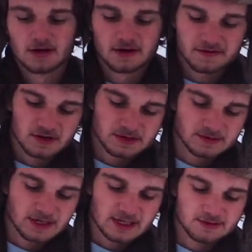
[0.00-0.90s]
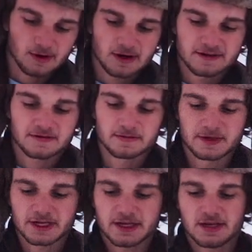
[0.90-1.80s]
First Mille Lacs walleye for
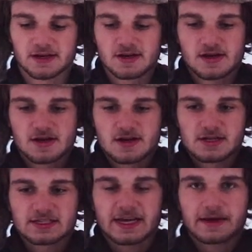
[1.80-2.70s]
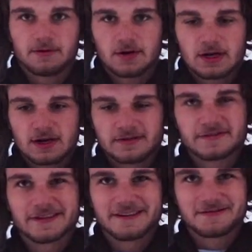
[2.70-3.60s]
me. Second one of
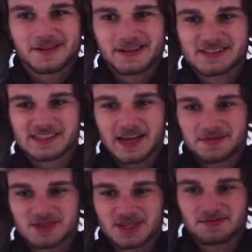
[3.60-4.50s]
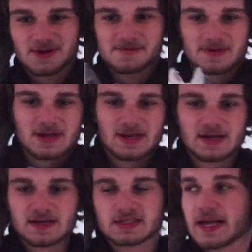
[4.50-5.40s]
the evening. Same tip up,
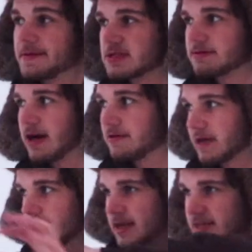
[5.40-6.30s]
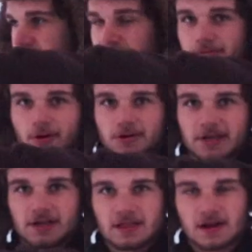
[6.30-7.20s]
same spot. We got a nice deep hole
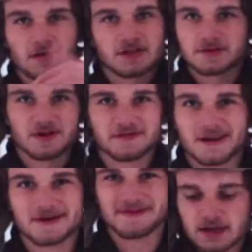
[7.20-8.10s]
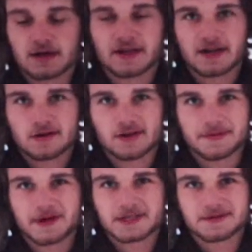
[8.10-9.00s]
here and they're all just moving up. Gonna get a quick
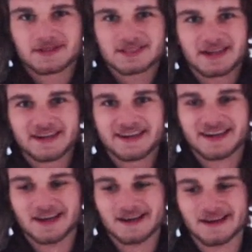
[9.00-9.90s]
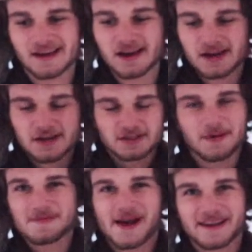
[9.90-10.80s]
picture with this guy,
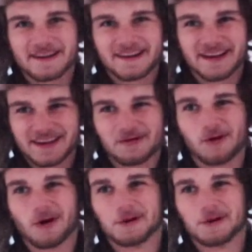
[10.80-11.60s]
drop back in and get warm.